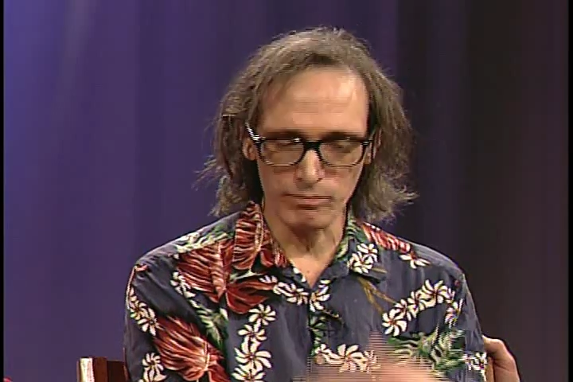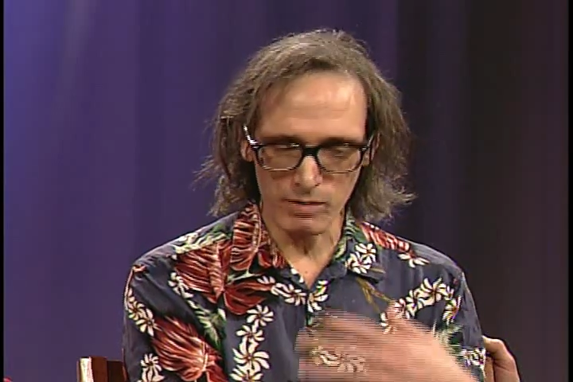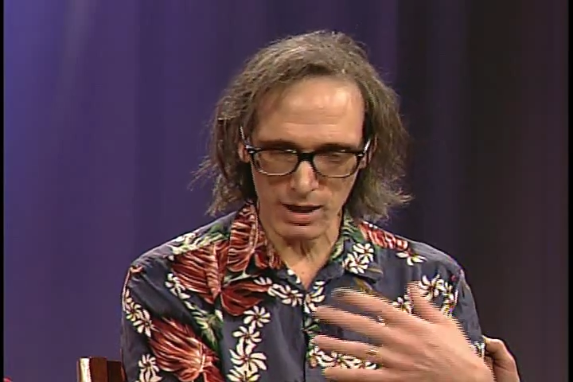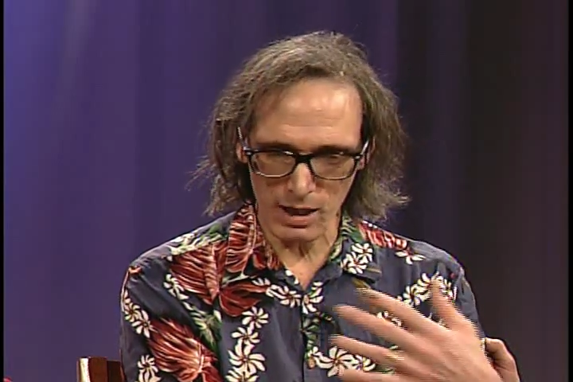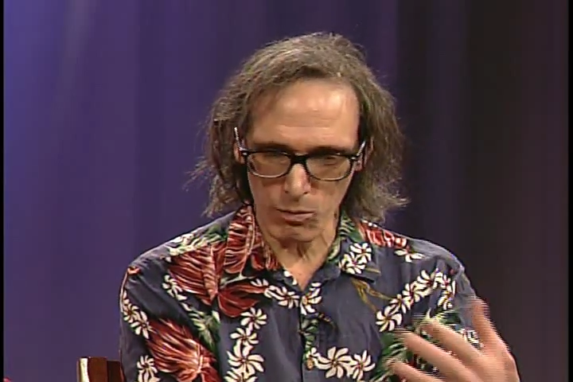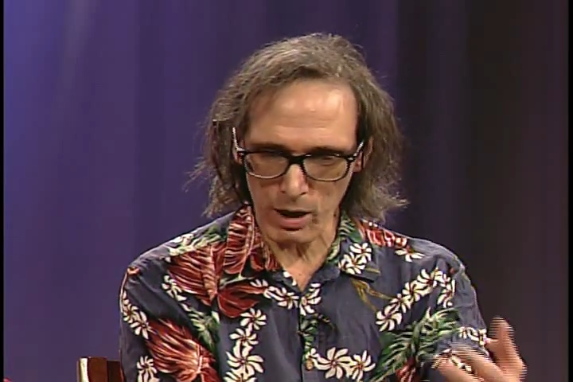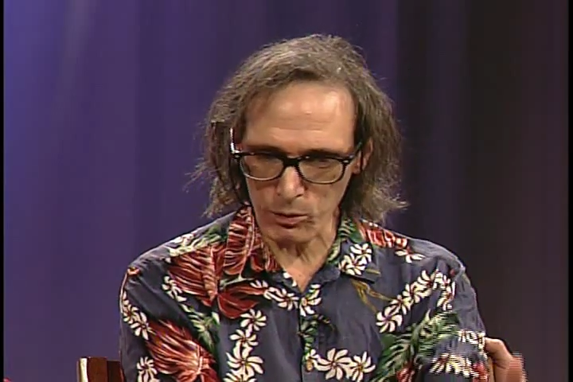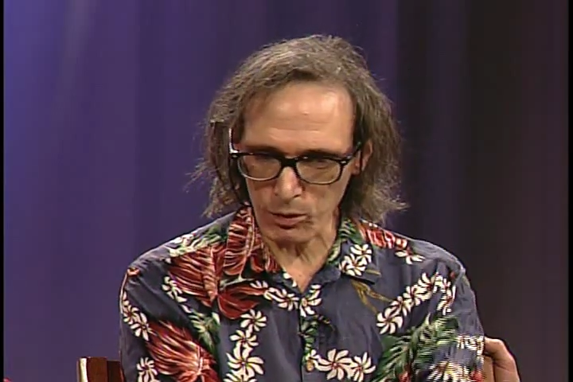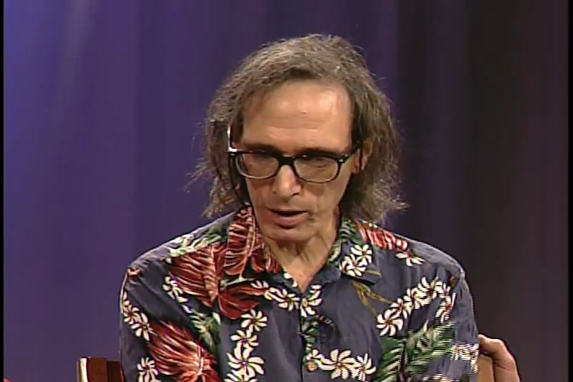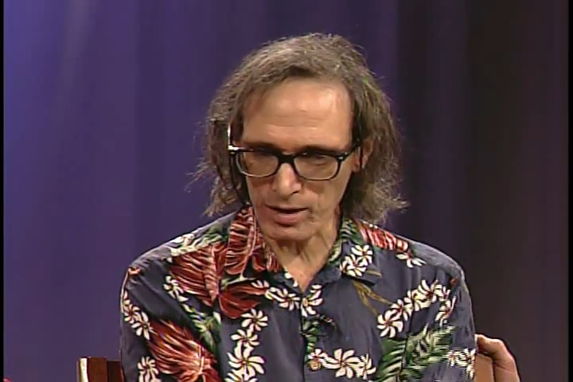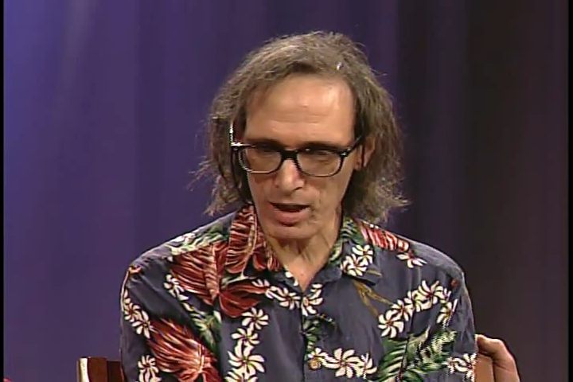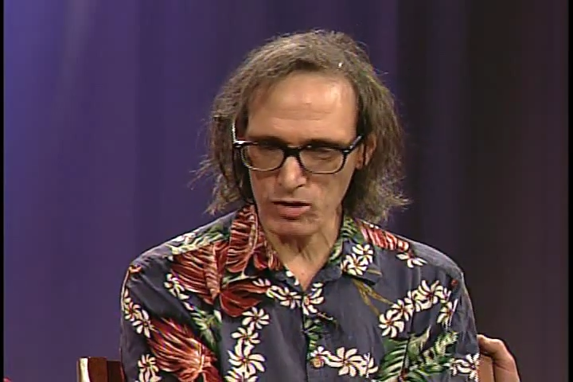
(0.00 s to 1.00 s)
statewide
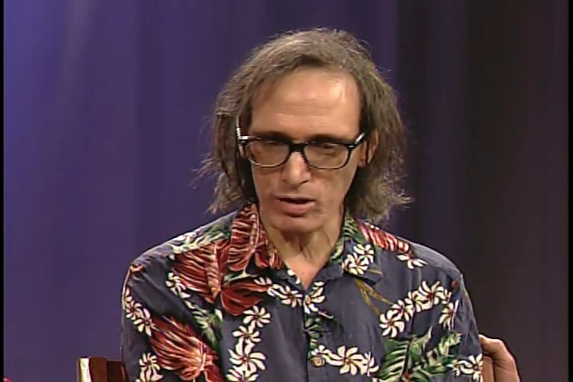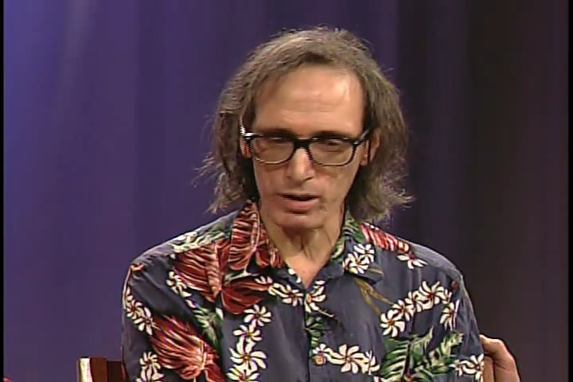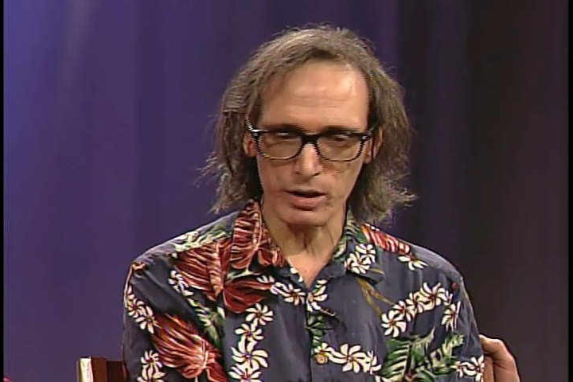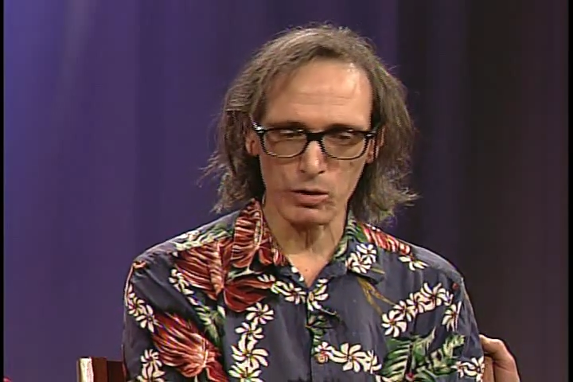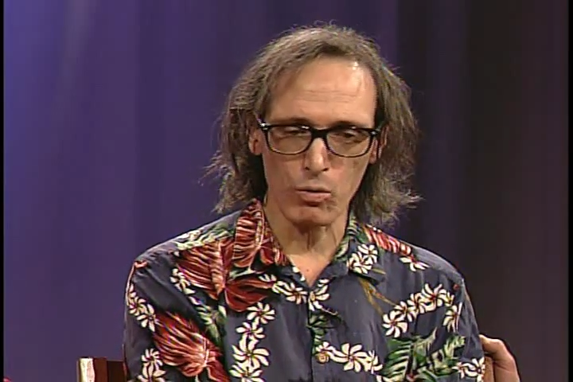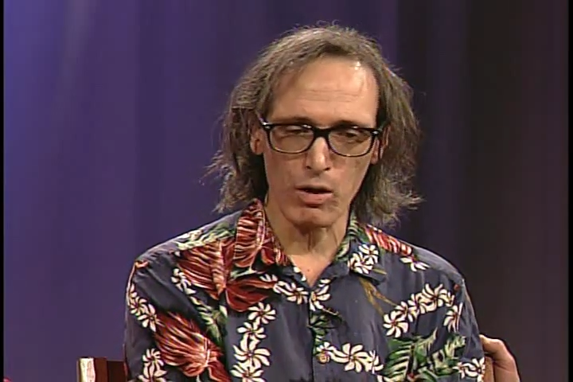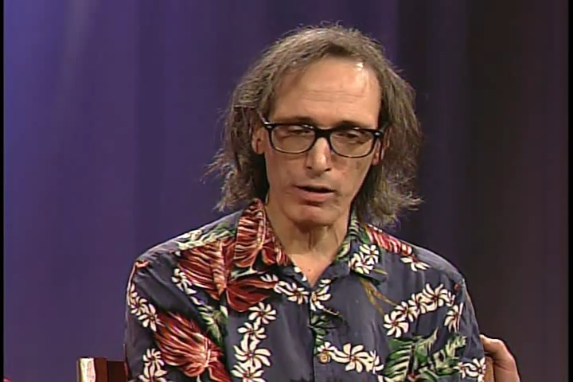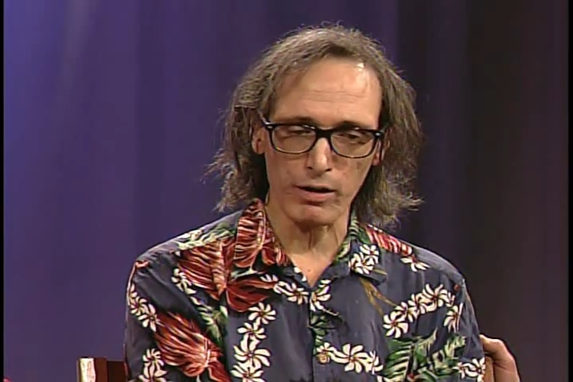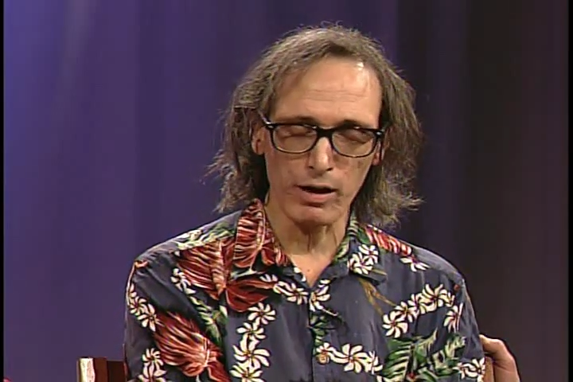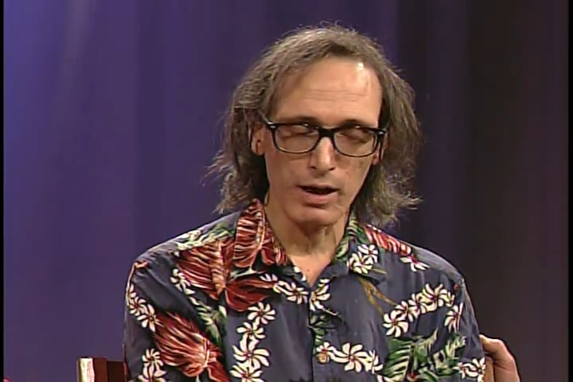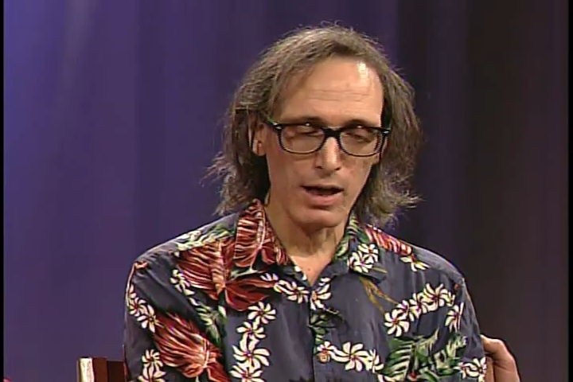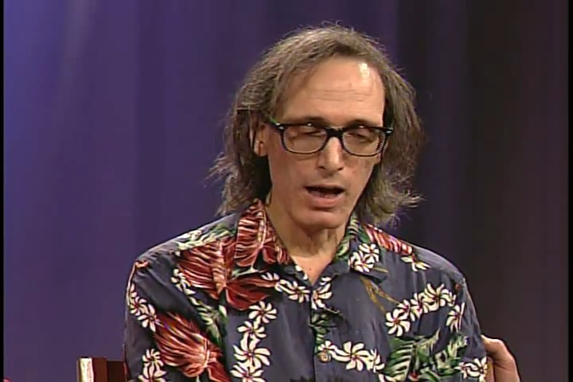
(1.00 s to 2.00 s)
organization
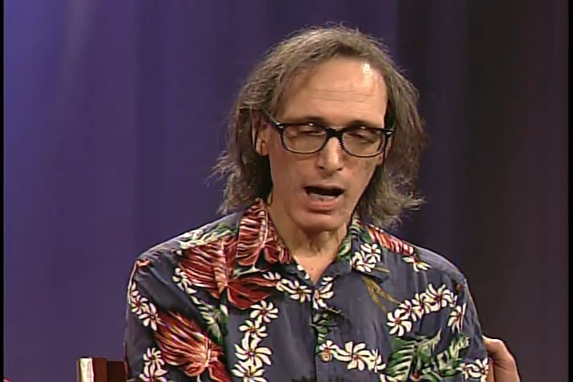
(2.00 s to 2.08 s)
Clearwater.